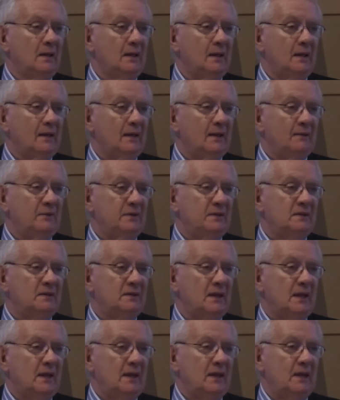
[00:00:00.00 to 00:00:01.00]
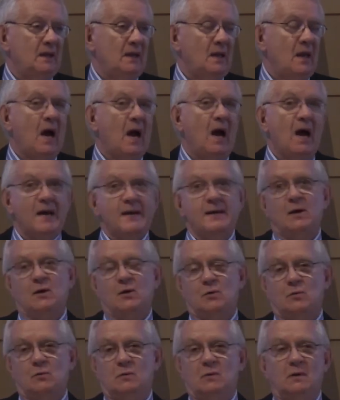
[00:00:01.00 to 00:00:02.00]
And I would say, I
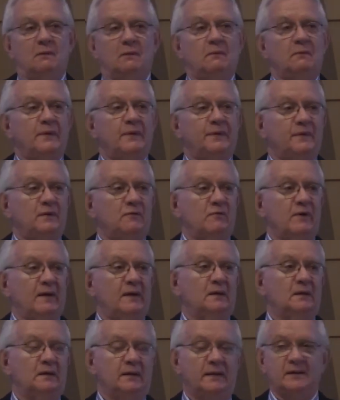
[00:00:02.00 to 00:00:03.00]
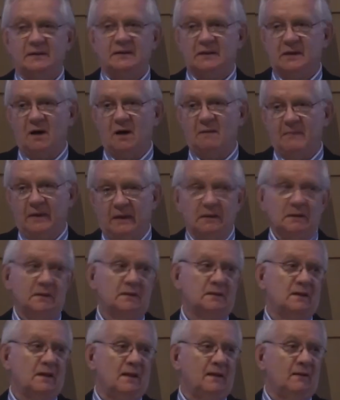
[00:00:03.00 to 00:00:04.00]
know what the real Islam
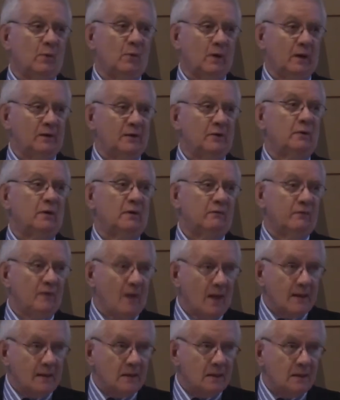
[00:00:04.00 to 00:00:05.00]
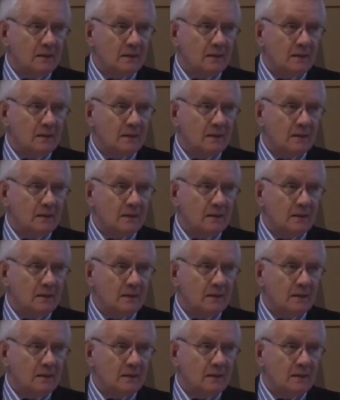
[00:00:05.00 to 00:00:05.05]
is and where you can find